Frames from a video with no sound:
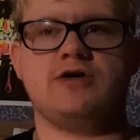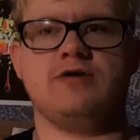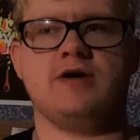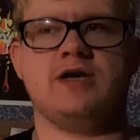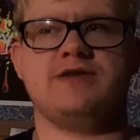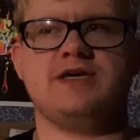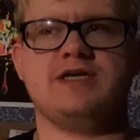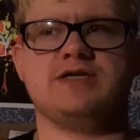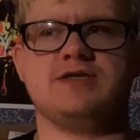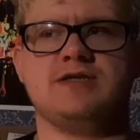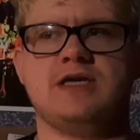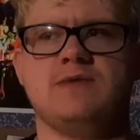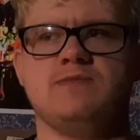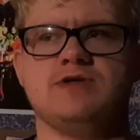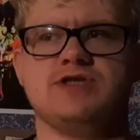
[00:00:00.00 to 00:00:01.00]
who I think's
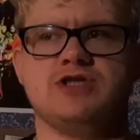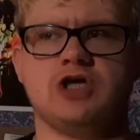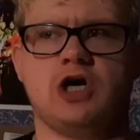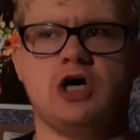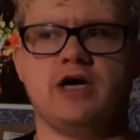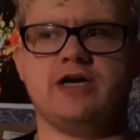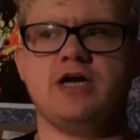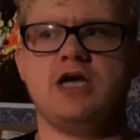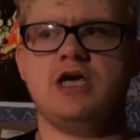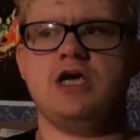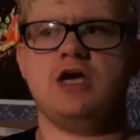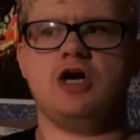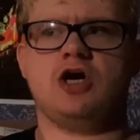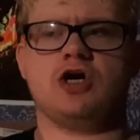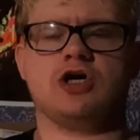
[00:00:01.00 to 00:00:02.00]
name was Dawn,
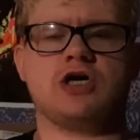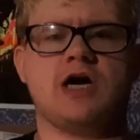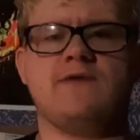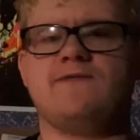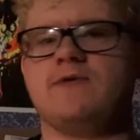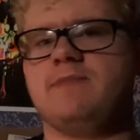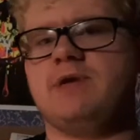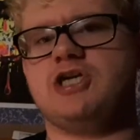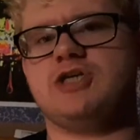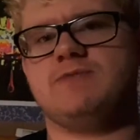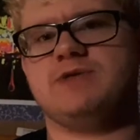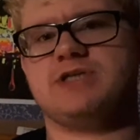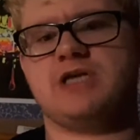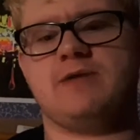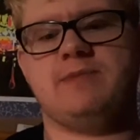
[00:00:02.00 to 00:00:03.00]
her confirmation
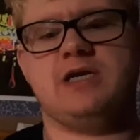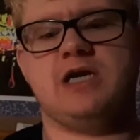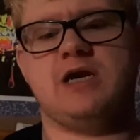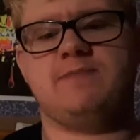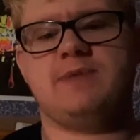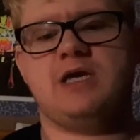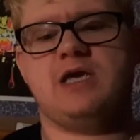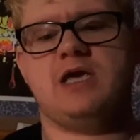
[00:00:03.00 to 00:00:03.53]
was coming up,